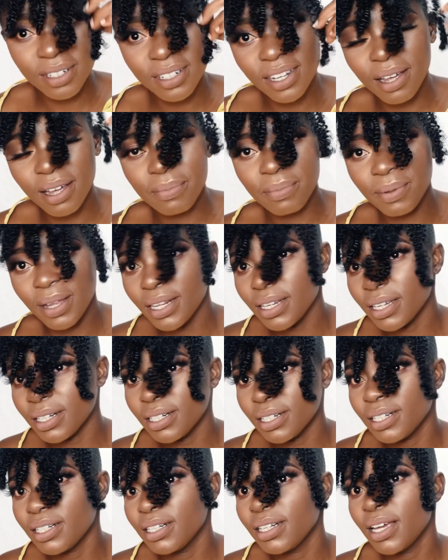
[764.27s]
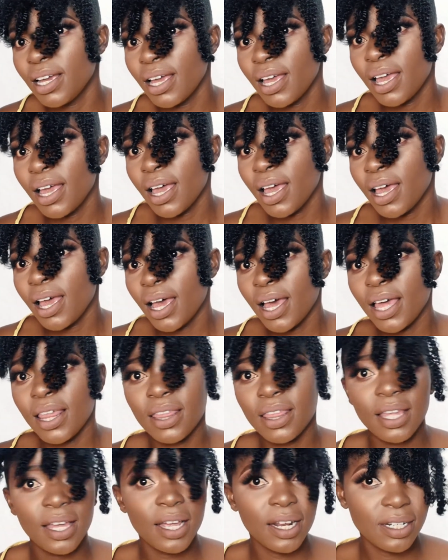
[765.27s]
up a little,
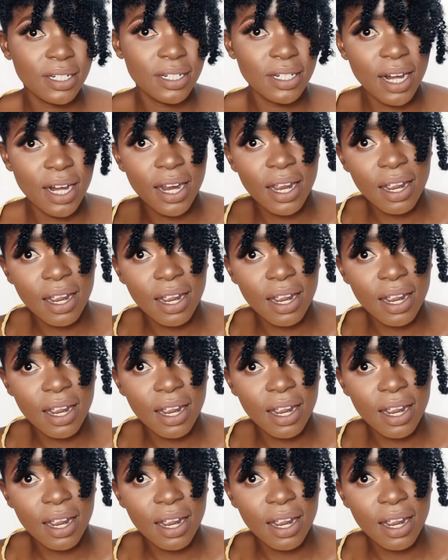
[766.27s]
and then try